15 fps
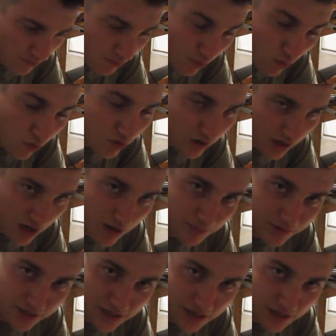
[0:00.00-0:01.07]
more
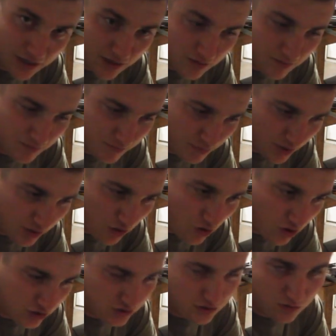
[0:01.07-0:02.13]
complicated, but
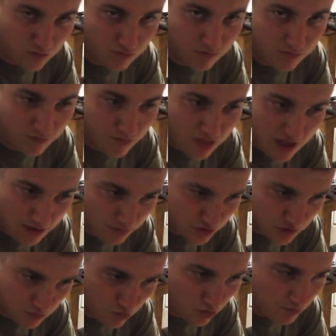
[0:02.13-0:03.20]
also that
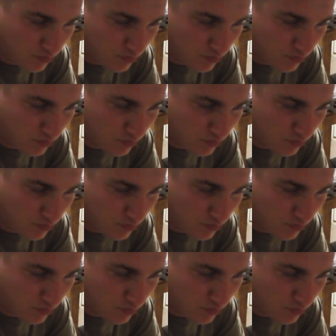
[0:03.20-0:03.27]
much more